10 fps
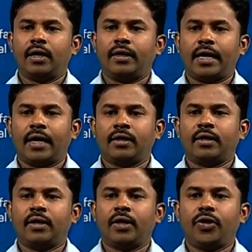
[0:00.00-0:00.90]
Then
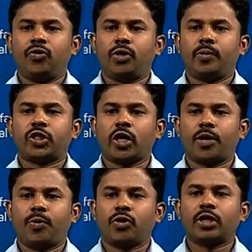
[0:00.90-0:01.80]
you will talk
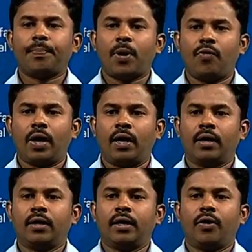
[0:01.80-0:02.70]
about the
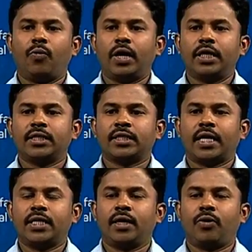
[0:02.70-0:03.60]
power. What is the
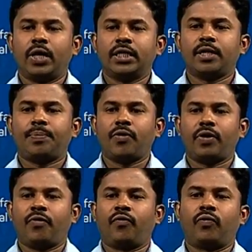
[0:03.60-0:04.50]
size, what is the power
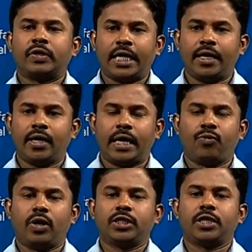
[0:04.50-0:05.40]
of tiger and
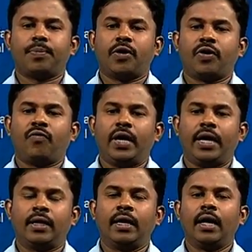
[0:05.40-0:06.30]
what is the power of
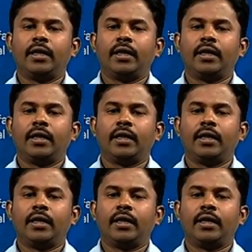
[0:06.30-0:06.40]
lion?